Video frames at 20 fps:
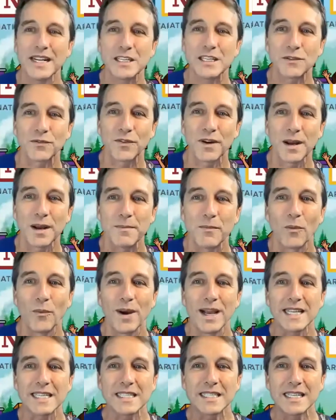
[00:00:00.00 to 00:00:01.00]
is from
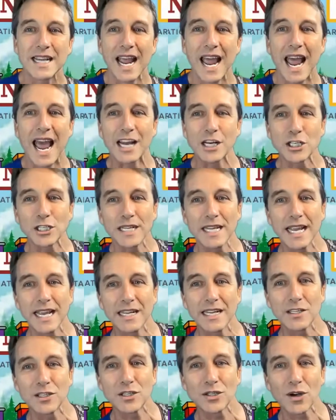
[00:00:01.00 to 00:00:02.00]
West Ashley
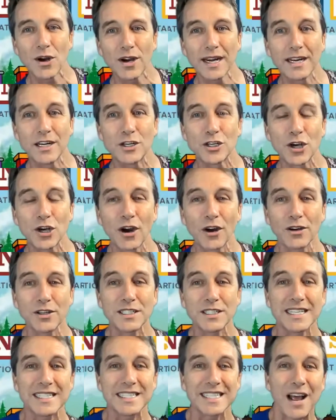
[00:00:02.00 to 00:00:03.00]
Head Start in
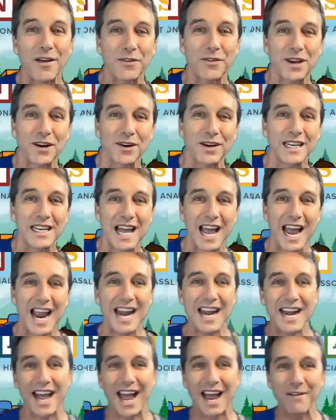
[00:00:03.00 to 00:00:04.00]
Charleston, South
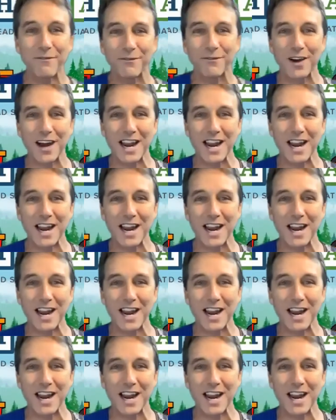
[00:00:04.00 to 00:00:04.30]
Carolina. Hi, Yay!